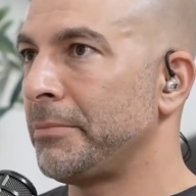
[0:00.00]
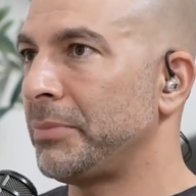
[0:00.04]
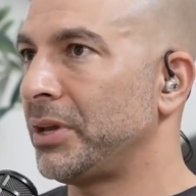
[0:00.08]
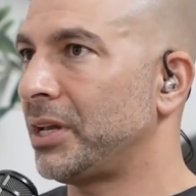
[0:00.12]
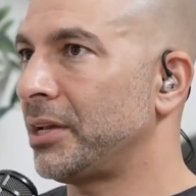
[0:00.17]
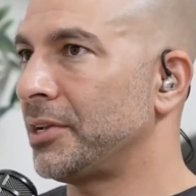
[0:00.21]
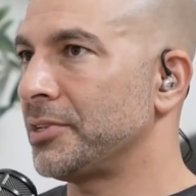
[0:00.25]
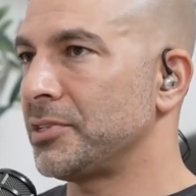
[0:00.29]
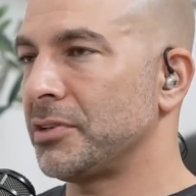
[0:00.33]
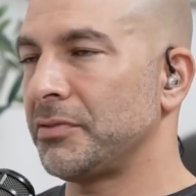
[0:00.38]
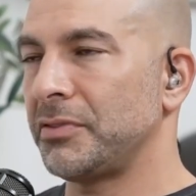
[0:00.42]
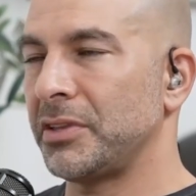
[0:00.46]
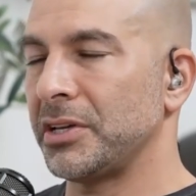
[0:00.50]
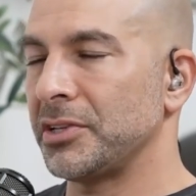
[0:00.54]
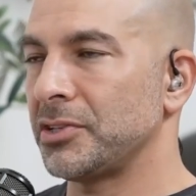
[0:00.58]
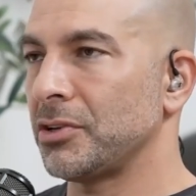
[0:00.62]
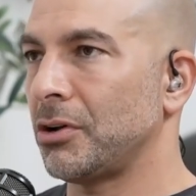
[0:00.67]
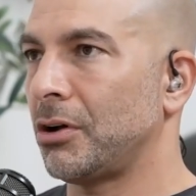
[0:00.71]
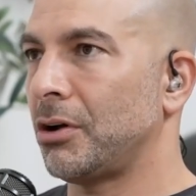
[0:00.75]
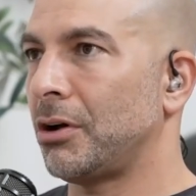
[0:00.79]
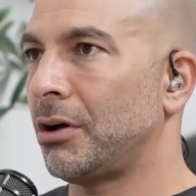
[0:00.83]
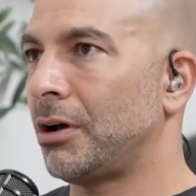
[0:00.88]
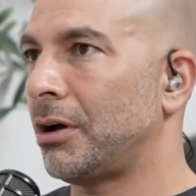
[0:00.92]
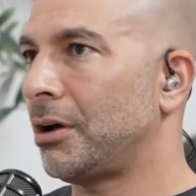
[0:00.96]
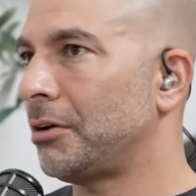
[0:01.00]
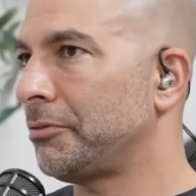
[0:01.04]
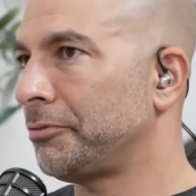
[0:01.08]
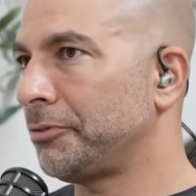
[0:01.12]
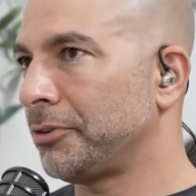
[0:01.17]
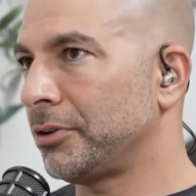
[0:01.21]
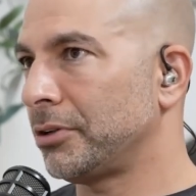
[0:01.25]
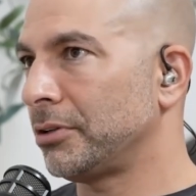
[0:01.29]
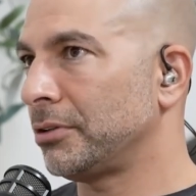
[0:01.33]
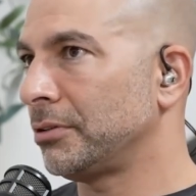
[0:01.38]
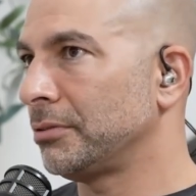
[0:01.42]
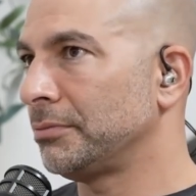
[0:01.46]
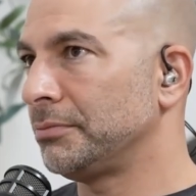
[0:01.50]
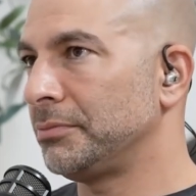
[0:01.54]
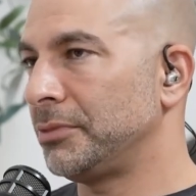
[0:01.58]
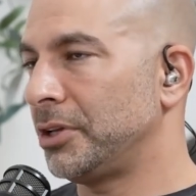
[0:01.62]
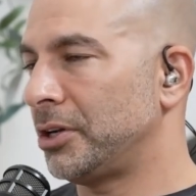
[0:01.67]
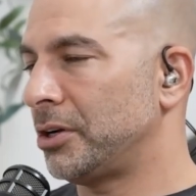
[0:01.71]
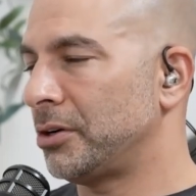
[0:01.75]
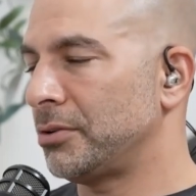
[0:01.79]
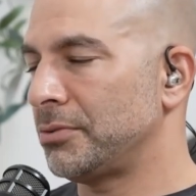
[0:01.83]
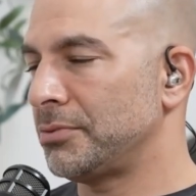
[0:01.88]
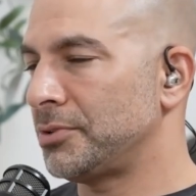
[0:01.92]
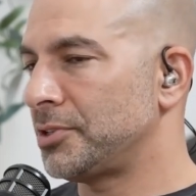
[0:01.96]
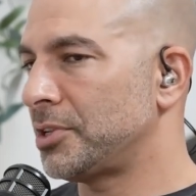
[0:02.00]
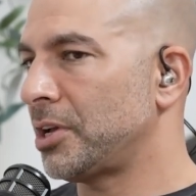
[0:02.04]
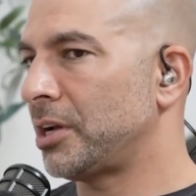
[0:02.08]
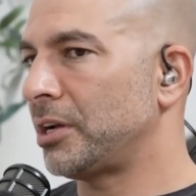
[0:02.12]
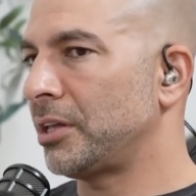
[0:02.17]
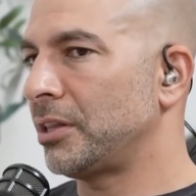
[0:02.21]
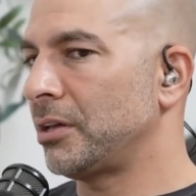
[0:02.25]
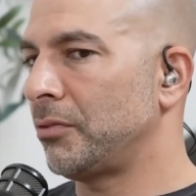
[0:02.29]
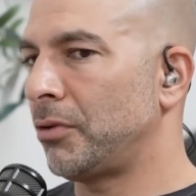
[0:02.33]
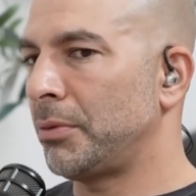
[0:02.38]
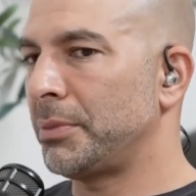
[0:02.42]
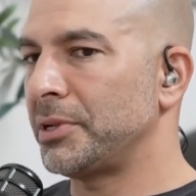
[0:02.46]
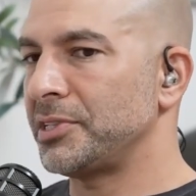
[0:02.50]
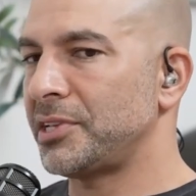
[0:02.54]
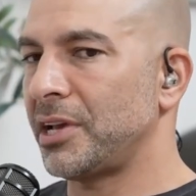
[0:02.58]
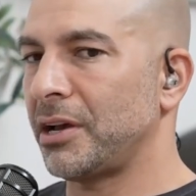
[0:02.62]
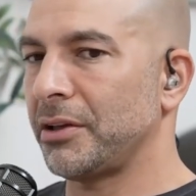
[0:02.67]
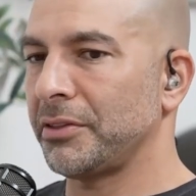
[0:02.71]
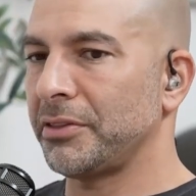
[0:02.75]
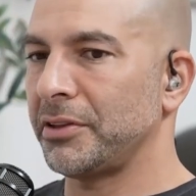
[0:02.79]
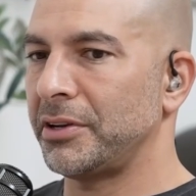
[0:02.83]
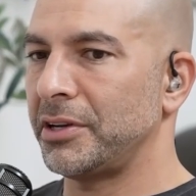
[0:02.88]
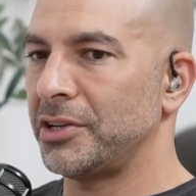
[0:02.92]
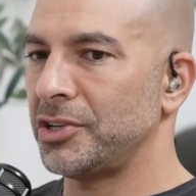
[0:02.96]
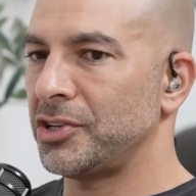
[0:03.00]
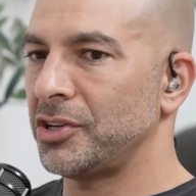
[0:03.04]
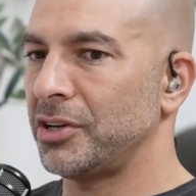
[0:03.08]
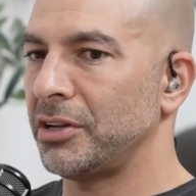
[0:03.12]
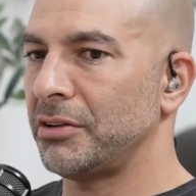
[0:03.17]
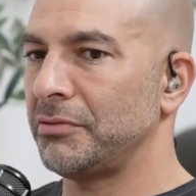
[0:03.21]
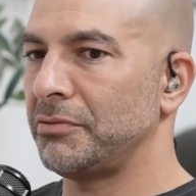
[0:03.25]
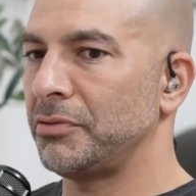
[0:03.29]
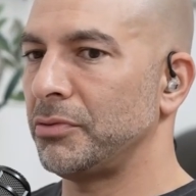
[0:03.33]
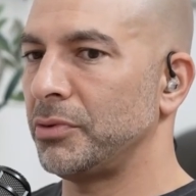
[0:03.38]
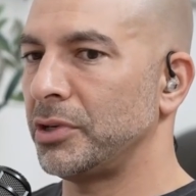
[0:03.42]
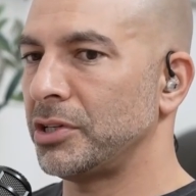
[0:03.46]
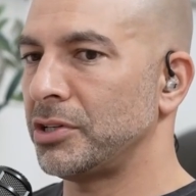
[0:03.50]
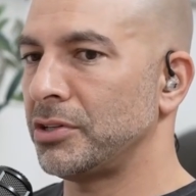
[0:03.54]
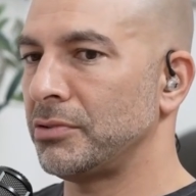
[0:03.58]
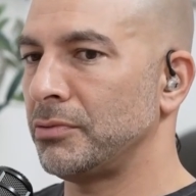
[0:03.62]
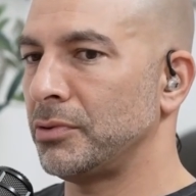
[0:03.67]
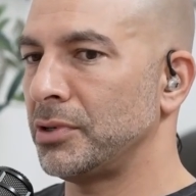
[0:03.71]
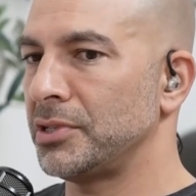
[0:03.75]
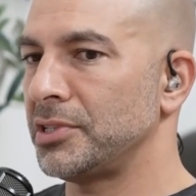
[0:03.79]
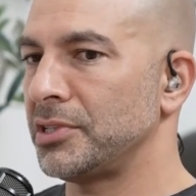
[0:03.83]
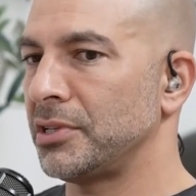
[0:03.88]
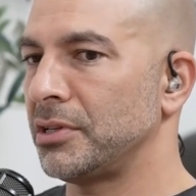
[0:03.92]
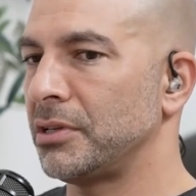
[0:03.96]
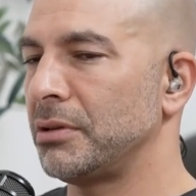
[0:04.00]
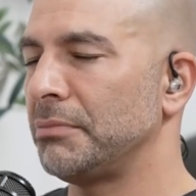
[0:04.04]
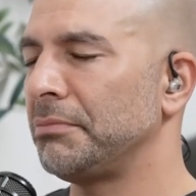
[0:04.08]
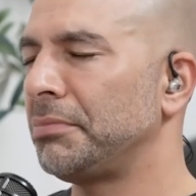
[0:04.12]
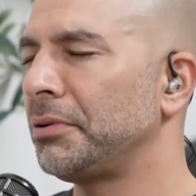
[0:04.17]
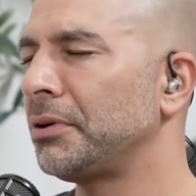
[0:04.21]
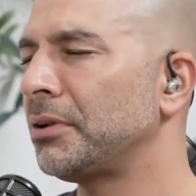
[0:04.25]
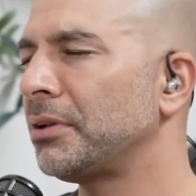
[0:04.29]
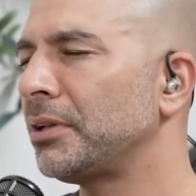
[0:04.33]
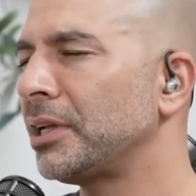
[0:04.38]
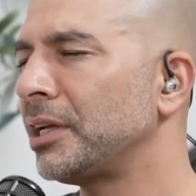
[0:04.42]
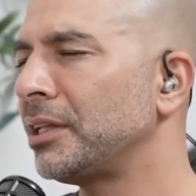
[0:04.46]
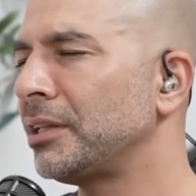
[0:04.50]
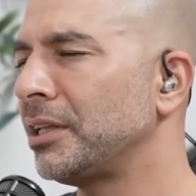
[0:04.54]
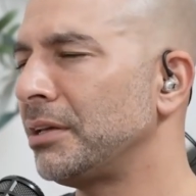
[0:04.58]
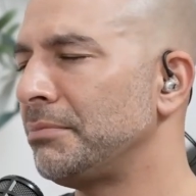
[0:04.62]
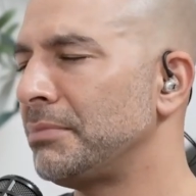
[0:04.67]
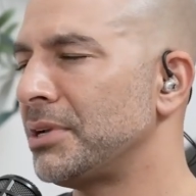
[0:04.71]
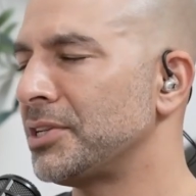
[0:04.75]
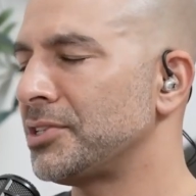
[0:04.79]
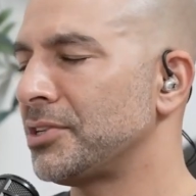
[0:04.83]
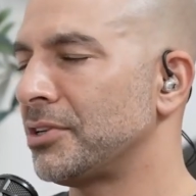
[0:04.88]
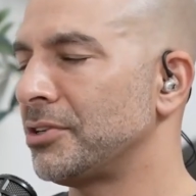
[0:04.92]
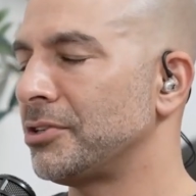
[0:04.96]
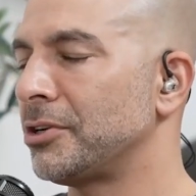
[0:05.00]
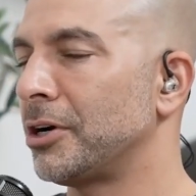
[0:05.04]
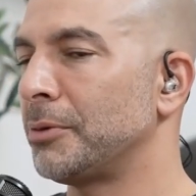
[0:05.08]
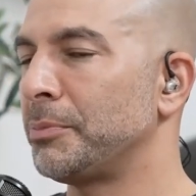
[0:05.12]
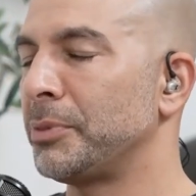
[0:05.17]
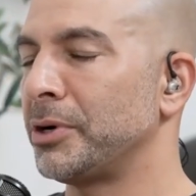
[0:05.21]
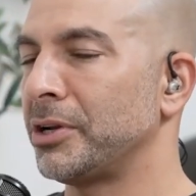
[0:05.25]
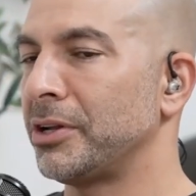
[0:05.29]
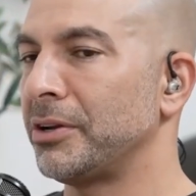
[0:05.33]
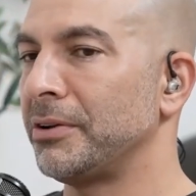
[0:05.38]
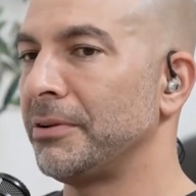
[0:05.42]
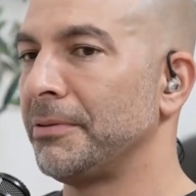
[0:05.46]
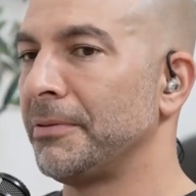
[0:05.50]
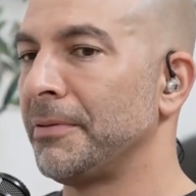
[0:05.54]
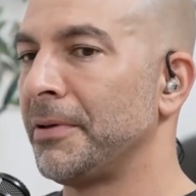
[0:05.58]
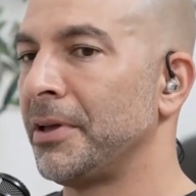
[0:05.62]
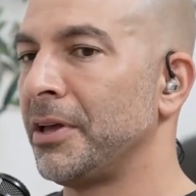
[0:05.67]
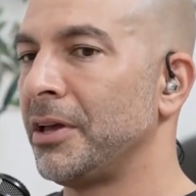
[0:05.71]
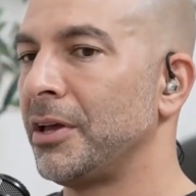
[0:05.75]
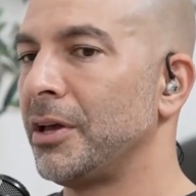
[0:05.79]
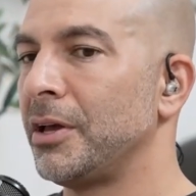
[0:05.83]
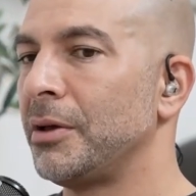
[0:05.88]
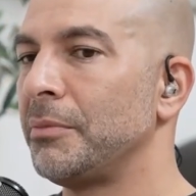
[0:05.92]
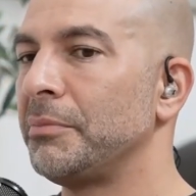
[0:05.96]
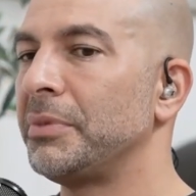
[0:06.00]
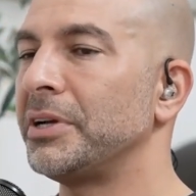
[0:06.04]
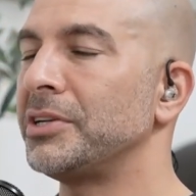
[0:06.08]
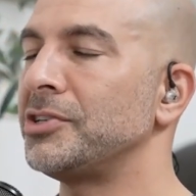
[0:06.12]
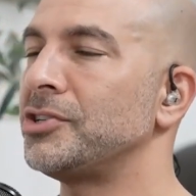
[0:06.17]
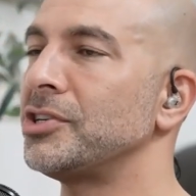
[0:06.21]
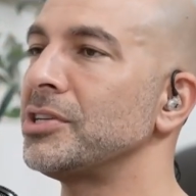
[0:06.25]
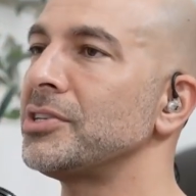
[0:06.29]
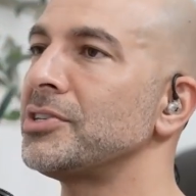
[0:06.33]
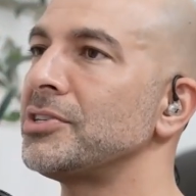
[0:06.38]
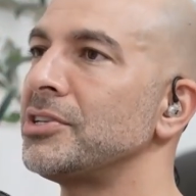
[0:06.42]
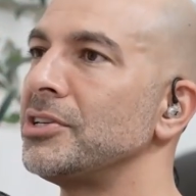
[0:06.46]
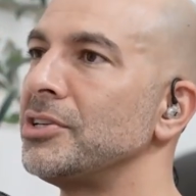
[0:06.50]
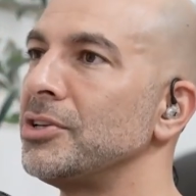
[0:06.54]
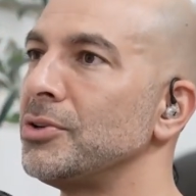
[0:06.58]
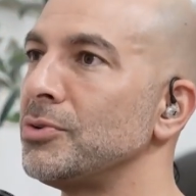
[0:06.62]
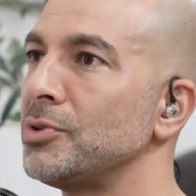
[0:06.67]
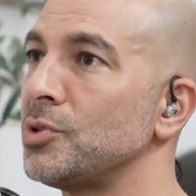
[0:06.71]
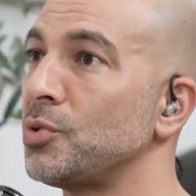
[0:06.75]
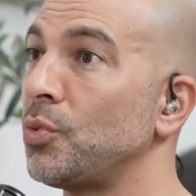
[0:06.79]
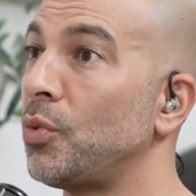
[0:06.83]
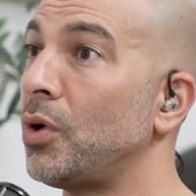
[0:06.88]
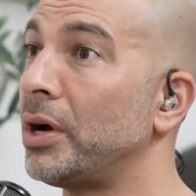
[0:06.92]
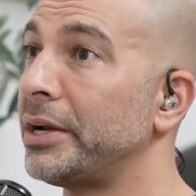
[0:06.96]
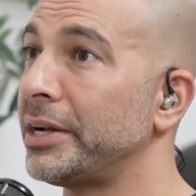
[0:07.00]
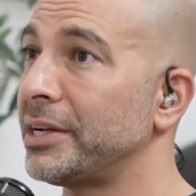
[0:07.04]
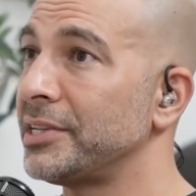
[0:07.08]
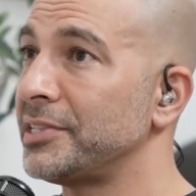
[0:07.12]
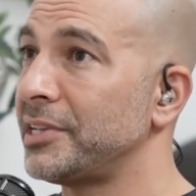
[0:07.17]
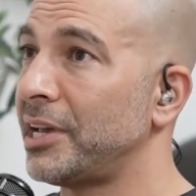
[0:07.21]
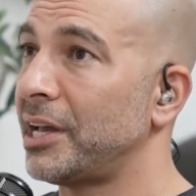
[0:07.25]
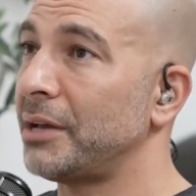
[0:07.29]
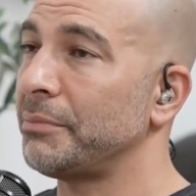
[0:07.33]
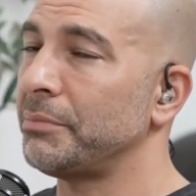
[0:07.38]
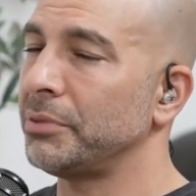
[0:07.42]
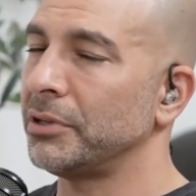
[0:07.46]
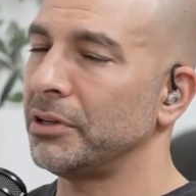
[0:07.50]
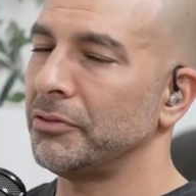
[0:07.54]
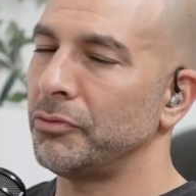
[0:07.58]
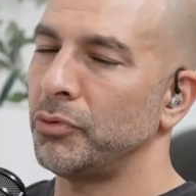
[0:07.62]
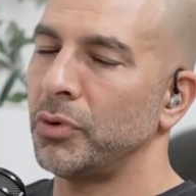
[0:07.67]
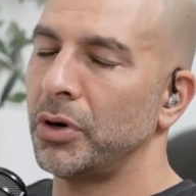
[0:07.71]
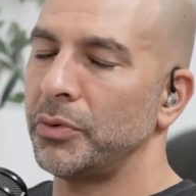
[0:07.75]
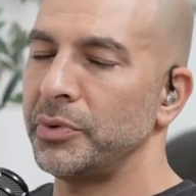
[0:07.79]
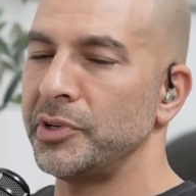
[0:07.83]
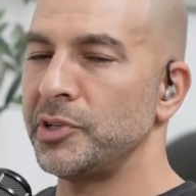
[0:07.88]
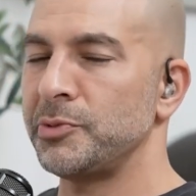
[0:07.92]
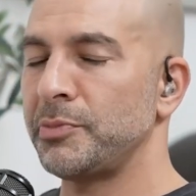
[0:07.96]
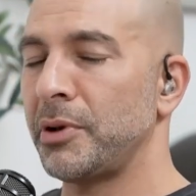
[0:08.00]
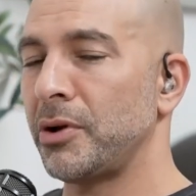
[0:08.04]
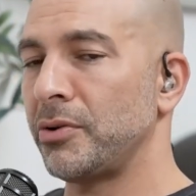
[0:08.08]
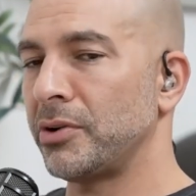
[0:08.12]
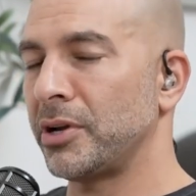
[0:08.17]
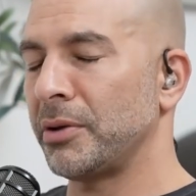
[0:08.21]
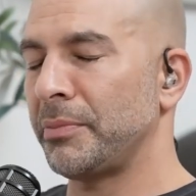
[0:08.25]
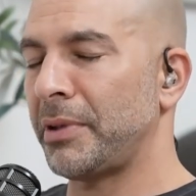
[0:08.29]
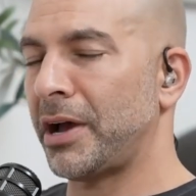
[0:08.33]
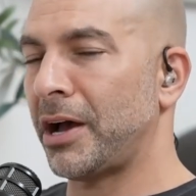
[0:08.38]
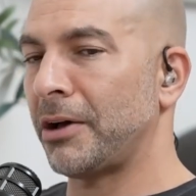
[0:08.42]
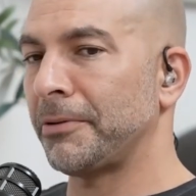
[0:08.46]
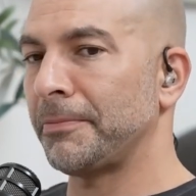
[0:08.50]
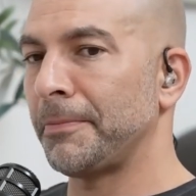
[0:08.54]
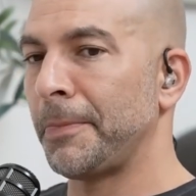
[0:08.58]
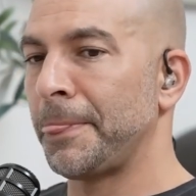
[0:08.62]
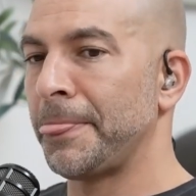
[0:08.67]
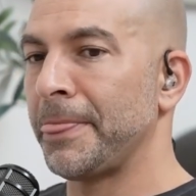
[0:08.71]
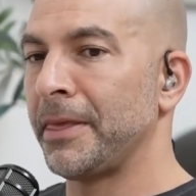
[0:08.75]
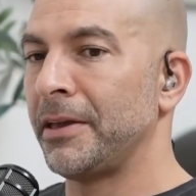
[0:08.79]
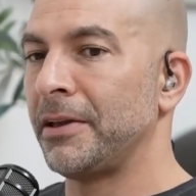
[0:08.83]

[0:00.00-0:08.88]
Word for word: because of this awful, you know, study, the Women's Health Initiative, which was completely misinterpreted. But just to use one example of what we spoke about,